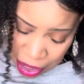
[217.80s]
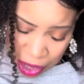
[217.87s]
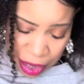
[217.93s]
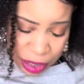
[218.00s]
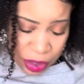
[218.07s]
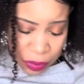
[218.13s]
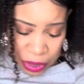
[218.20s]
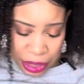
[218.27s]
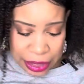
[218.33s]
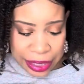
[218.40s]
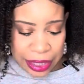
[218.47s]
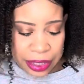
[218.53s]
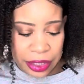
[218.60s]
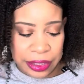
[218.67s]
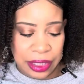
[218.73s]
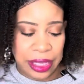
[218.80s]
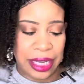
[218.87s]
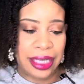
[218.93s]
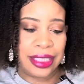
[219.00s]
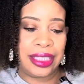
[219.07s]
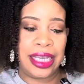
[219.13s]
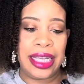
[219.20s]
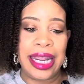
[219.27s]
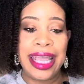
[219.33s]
I ain't going to get that dirty like I said.